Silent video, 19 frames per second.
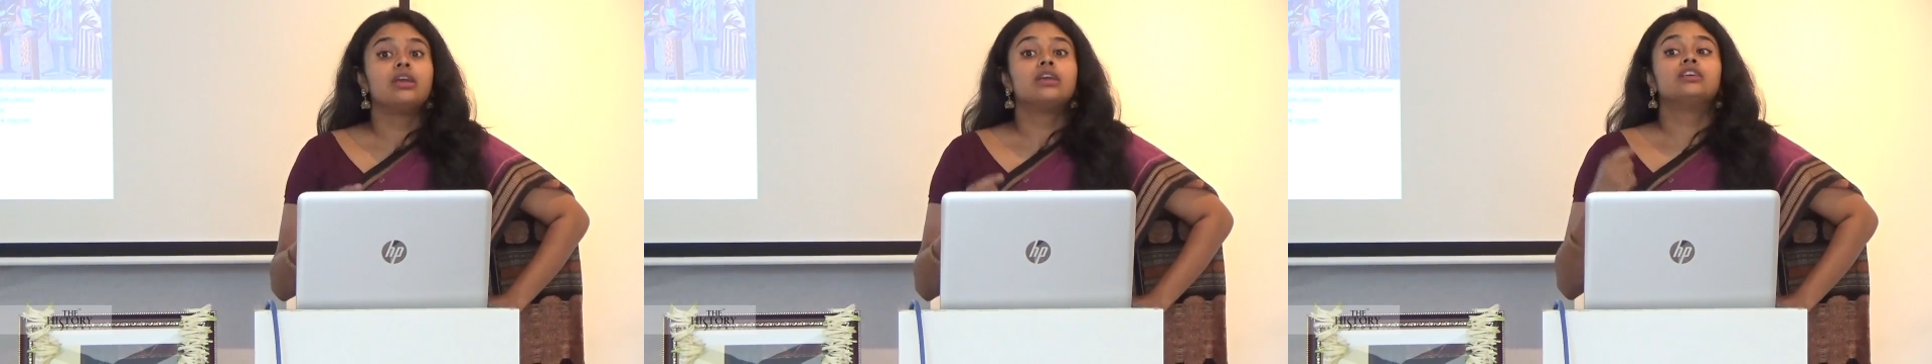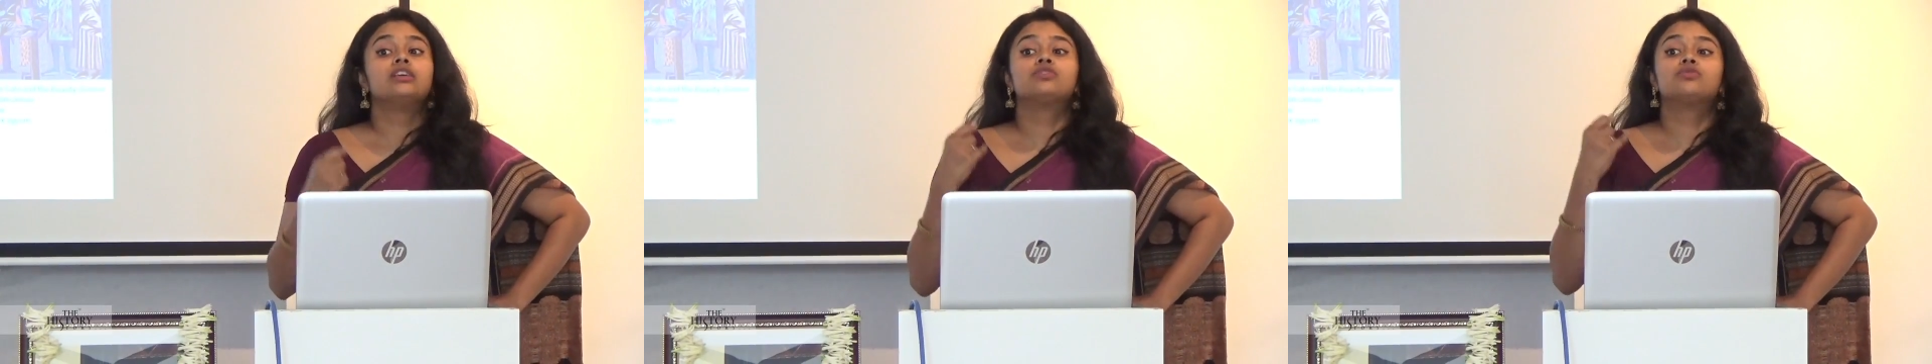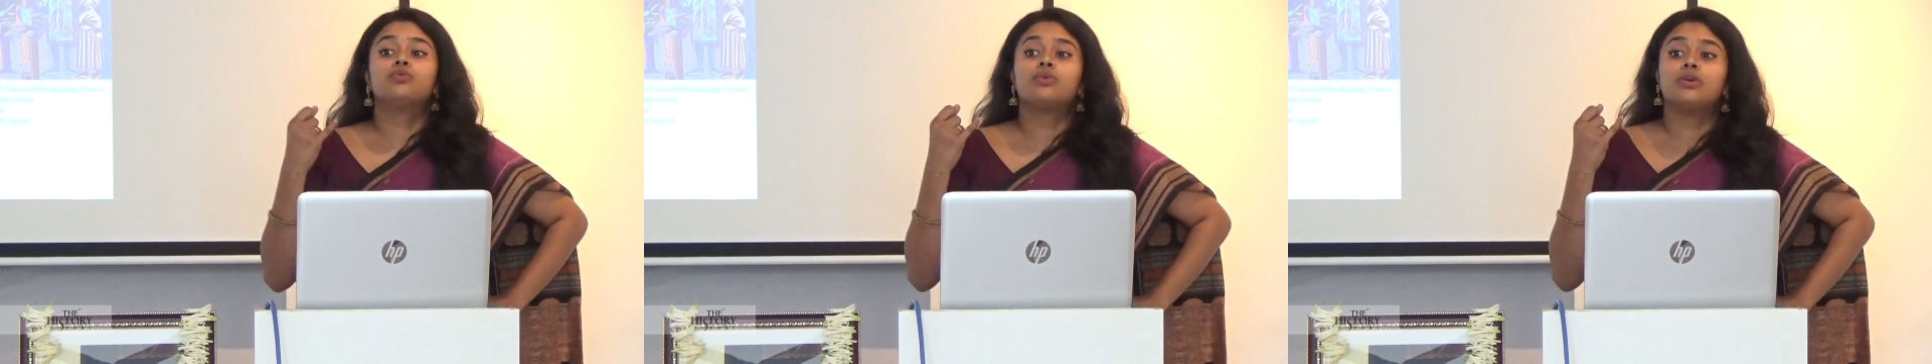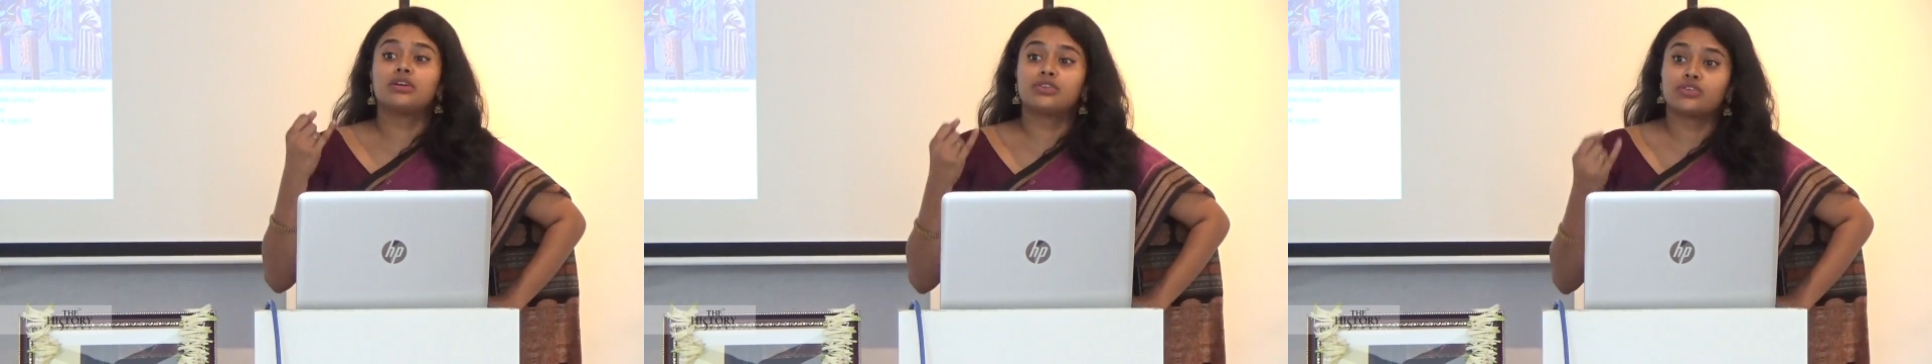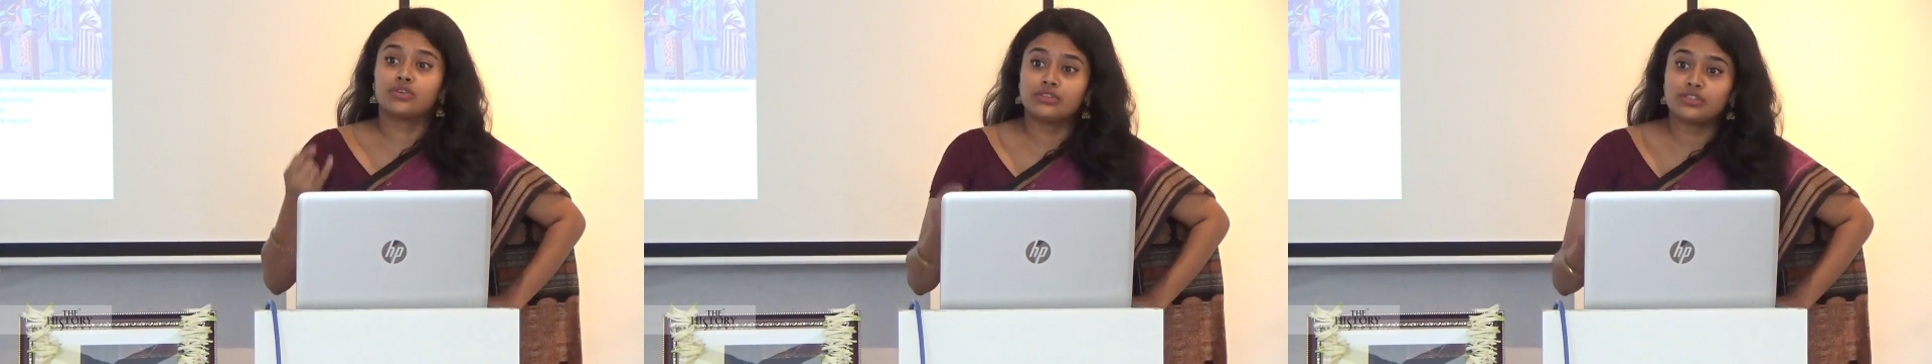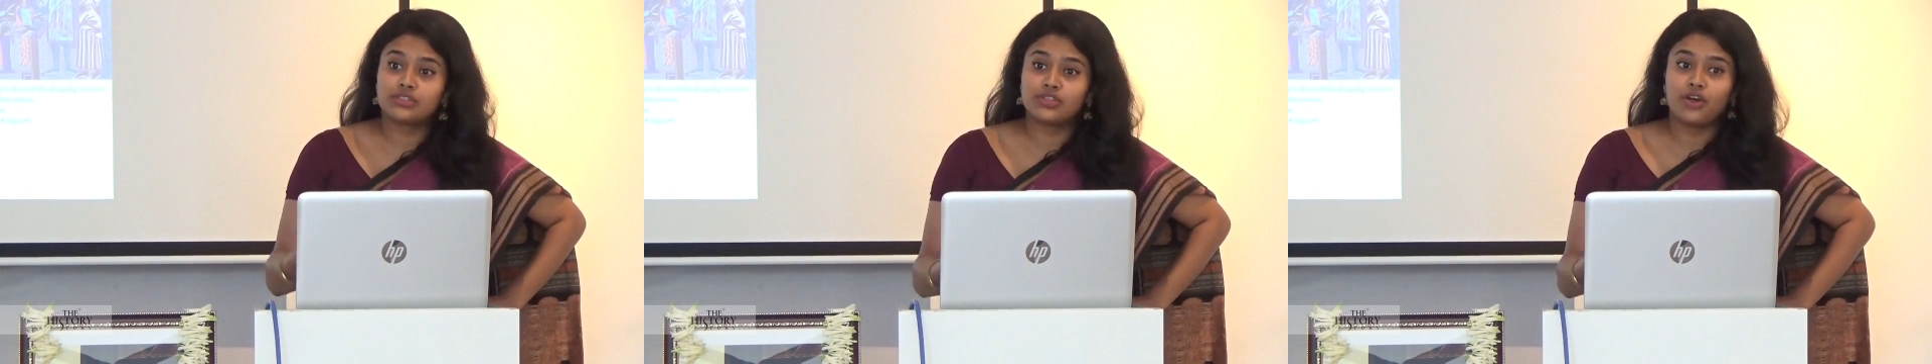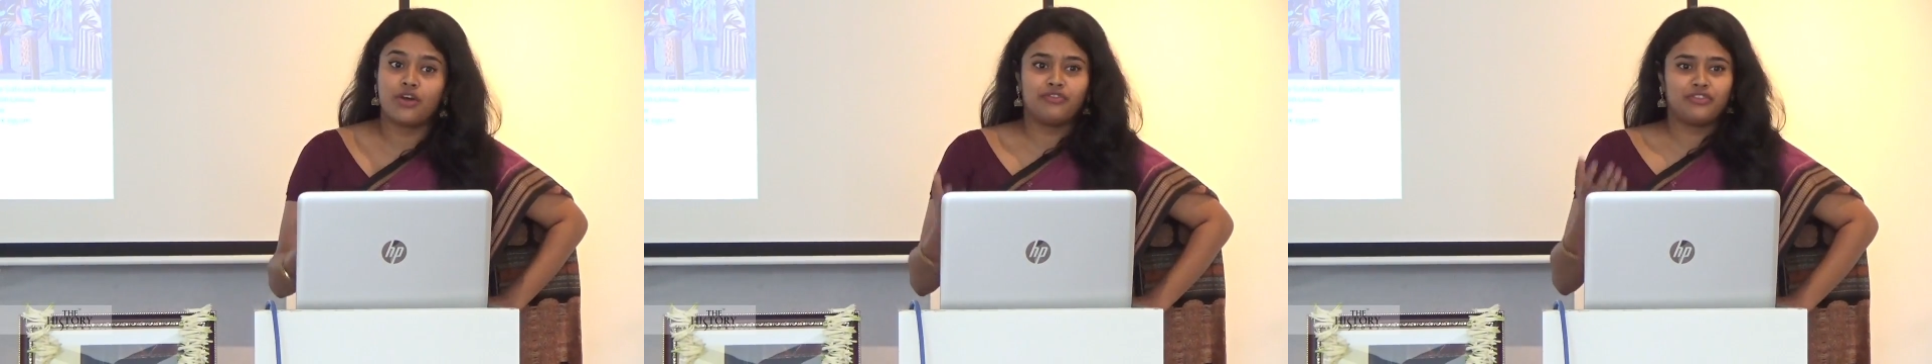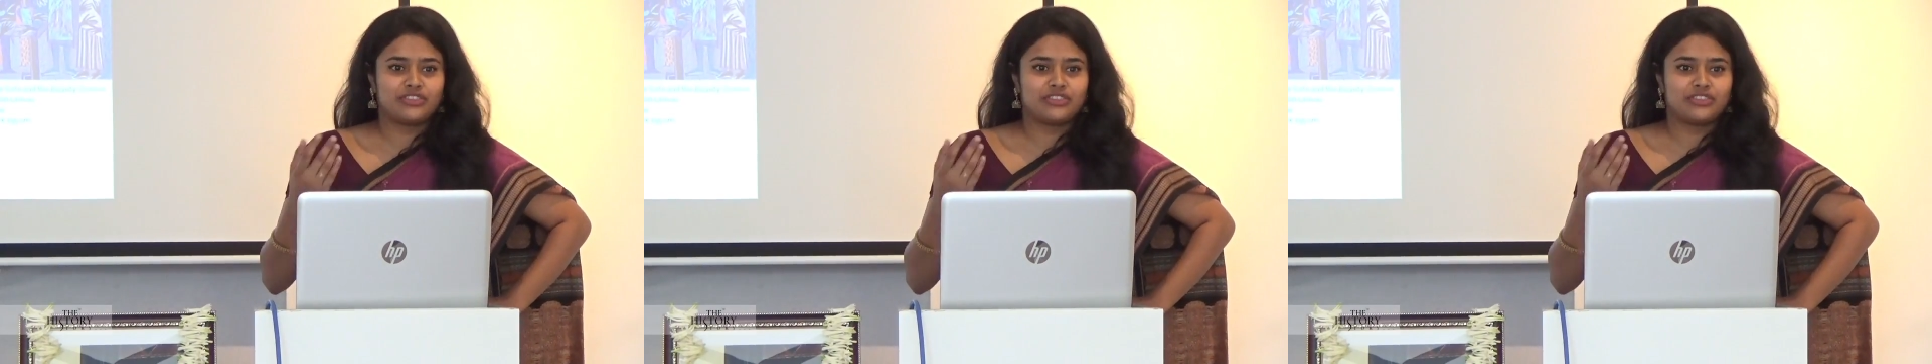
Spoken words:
He's worked on soft